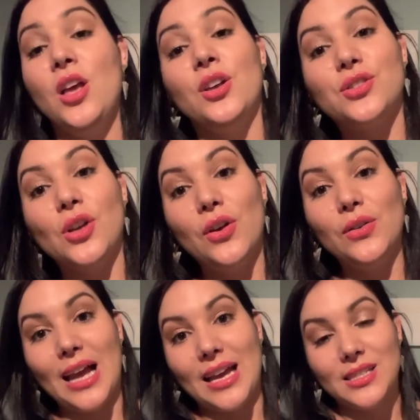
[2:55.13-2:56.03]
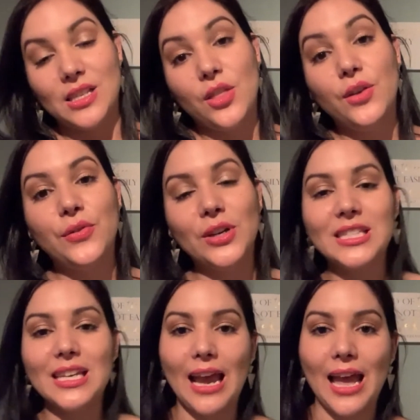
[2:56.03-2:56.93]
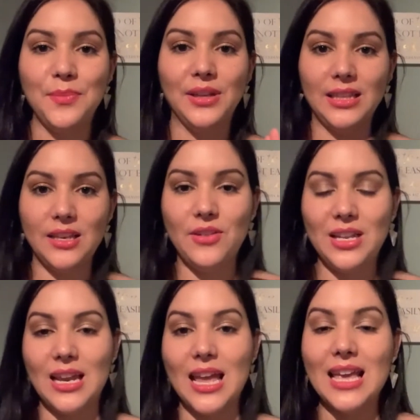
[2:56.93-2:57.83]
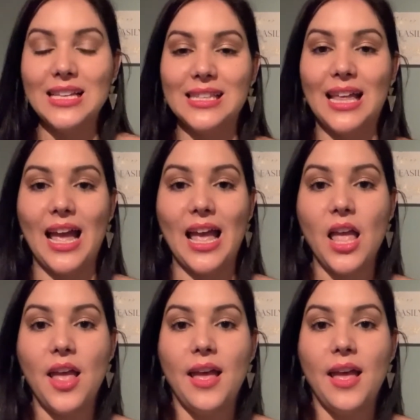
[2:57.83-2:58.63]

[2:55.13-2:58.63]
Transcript: So guys, the first thing I believe in is that